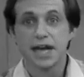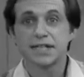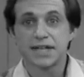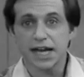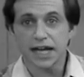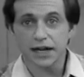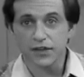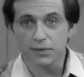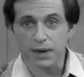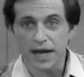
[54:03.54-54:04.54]
Take
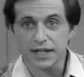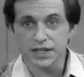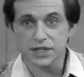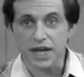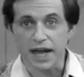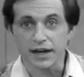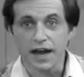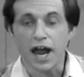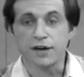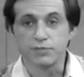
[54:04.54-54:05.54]
another blank diskette
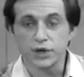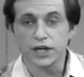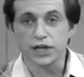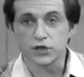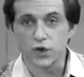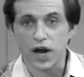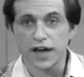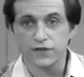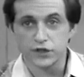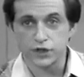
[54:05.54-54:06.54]
and put it in
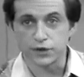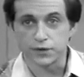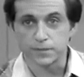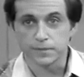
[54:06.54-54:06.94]
drive 2.